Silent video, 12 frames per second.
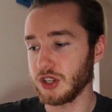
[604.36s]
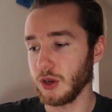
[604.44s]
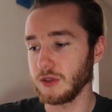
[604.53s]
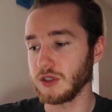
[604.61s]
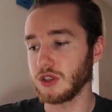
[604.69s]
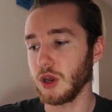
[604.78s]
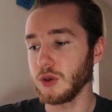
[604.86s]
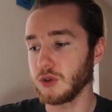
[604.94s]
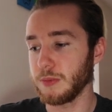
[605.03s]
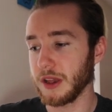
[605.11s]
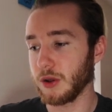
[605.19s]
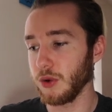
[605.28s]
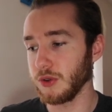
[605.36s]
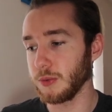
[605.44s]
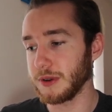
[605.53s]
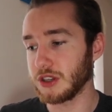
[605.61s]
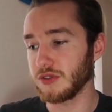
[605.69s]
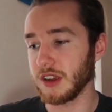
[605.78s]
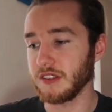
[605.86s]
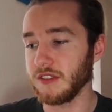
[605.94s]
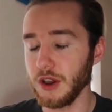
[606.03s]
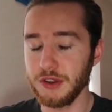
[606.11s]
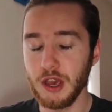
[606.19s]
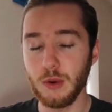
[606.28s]
shows the total Bitcoin will be
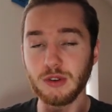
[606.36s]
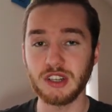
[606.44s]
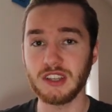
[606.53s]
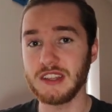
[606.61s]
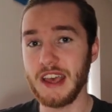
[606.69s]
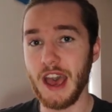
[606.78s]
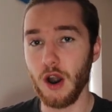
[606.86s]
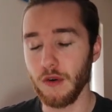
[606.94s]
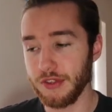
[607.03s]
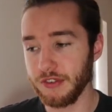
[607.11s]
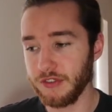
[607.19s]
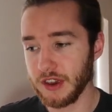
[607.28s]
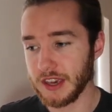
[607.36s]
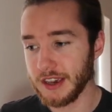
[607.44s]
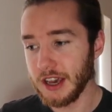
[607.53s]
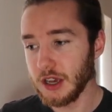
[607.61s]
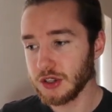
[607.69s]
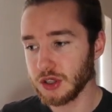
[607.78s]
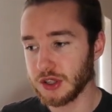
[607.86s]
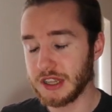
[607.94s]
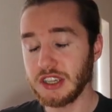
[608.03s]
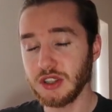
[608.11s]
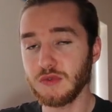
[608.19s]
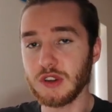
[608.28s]
transferred, which is net of the fee. So
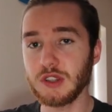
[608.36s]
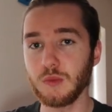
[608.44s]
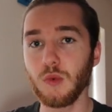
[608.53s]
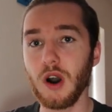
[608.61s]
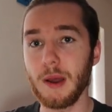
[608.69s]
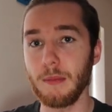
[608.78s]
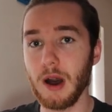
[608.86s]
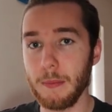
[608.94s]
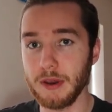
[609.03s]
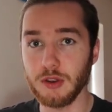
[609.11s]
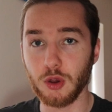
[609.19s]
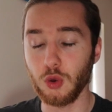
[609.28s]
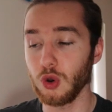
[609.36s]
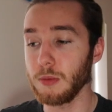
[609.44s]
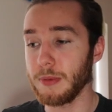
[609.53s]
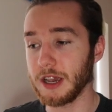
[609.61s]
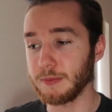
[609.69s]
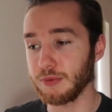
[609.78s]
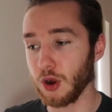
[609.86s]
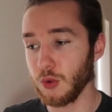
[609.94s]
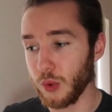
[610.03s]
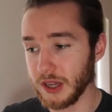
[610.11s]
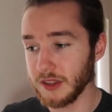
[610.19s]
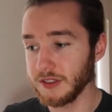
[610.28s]
this is the reason why, in my opinion, Coinbase Pro
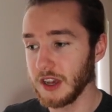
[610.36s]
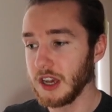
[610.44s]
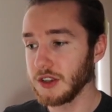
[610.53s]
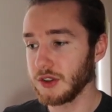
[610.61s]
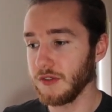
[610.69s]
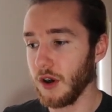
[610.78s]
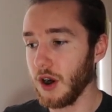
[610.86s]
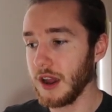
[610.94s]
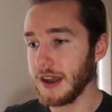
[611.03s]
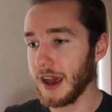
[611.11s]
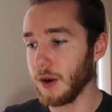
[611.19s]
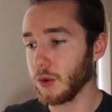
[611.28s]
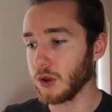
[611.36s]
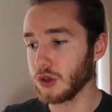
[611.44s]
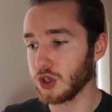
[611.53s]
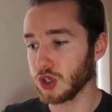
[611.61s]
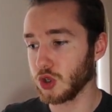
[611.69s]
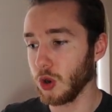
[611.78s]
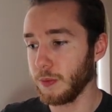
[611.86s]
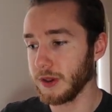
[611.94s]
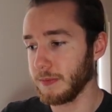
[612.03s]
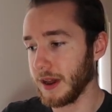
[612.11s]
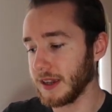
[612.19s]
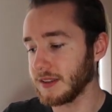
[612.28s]
wins. So if I now just copy
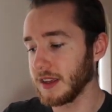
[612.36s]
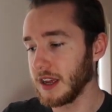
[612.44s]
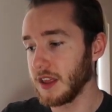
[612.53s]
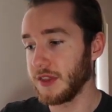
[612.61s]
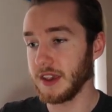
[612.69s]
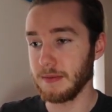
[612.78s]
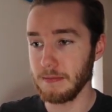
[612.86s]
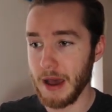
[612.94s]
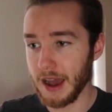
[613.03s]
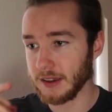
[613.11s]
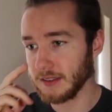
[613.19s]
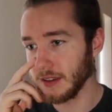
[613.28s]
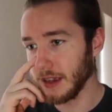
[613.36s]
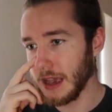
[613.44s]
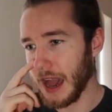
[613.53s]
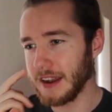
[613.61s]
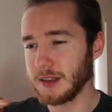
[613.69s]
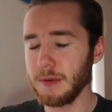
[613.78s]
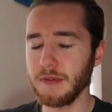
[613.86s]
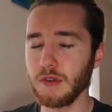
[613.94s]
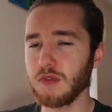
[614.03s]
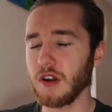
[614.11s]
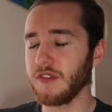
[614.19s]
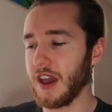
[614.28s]
and paste this max, and it's a bit of a
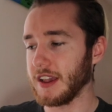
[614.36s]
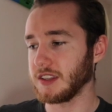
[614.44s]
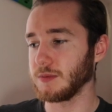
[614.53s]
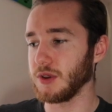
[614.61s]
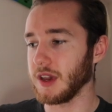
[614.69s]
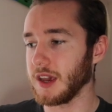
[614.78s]
rough estimate